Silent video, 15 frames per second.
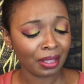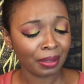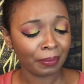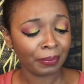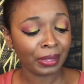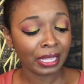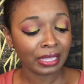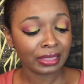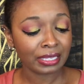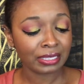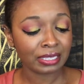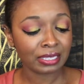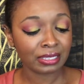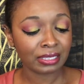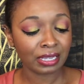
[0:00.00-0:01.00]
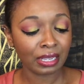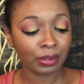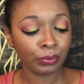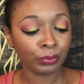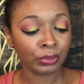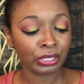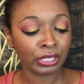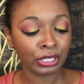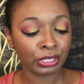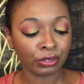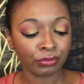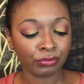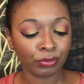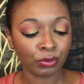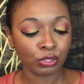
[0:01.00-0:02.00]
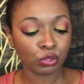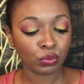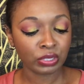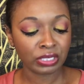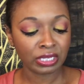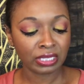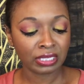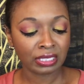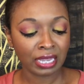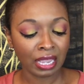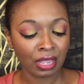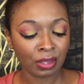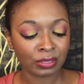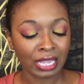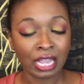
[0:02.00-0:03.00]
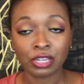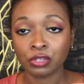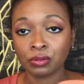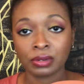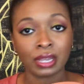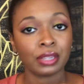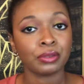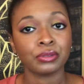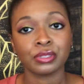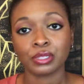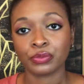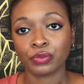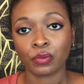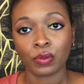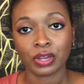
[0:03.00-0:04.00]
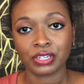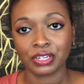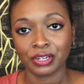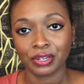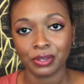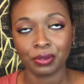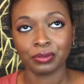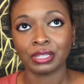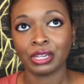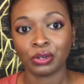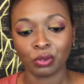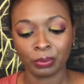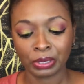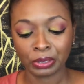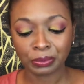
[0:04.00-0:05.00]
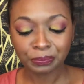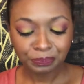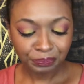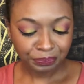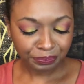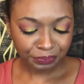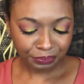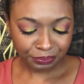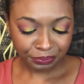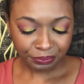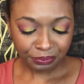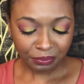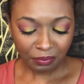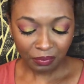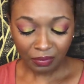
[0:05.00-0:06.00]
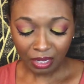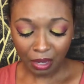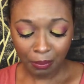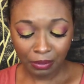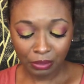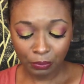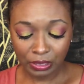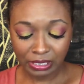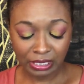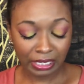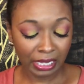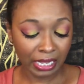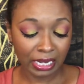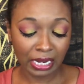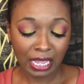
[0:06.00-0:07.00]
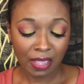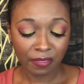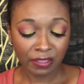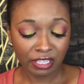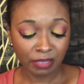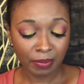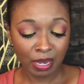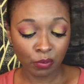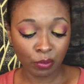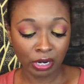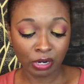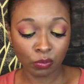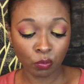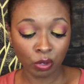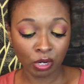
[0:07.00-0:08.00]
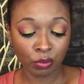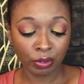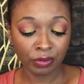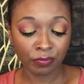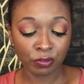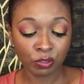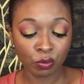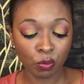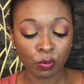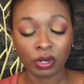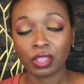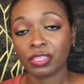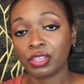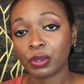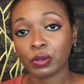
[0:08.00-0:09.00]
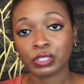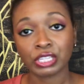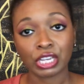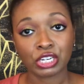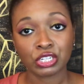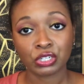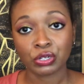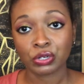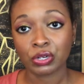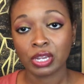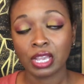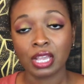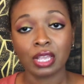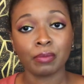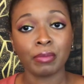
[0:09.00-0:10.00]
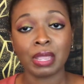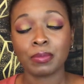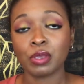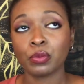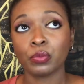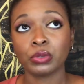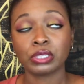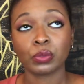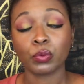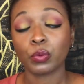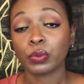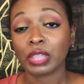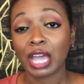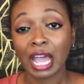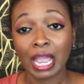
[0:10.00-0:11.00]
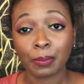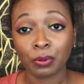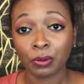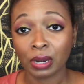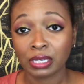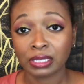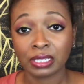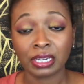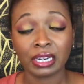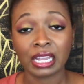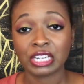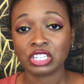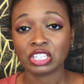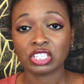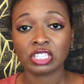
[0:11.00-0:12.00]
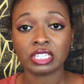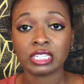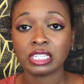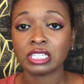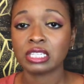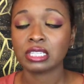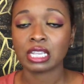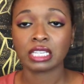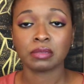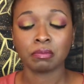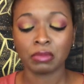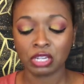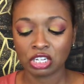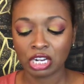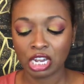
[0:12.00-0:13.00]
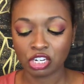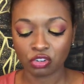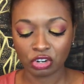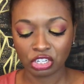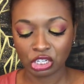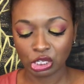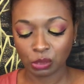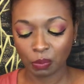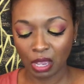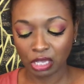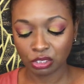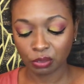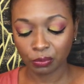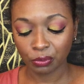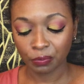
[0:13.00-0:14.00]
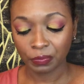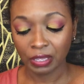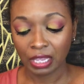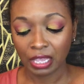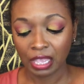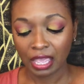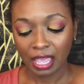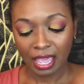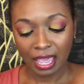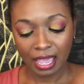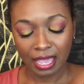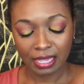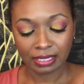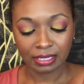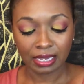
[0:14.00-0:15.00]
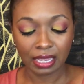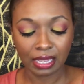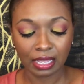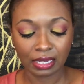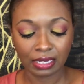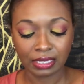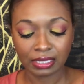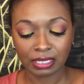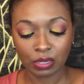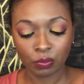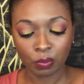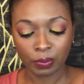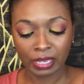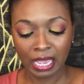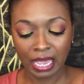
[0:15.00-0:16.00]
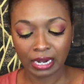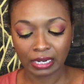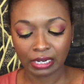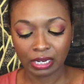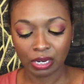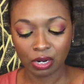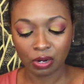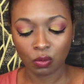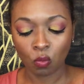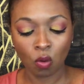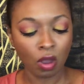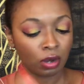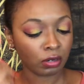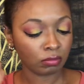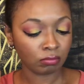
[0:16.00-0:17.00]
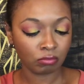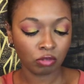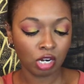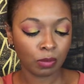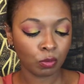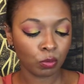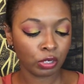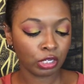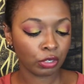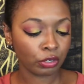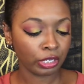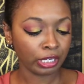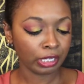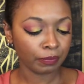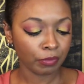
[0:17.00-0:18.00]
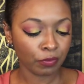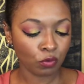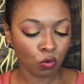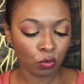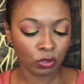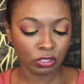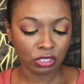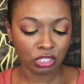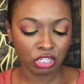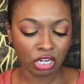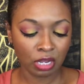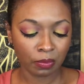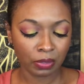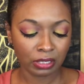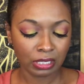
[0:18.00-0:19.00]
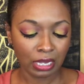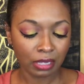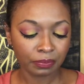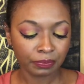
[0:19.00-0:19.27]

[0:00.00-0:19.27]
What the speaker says: But this is really good for twisting styles. I do not use this for wash and goes. I know better. But once again, this may work great for someone with a thicker texture, maybe with someone with a high porosity that just needs as much hydration as possible. And let's see what we got in here. Water, number one ingredient, of course, shea butter.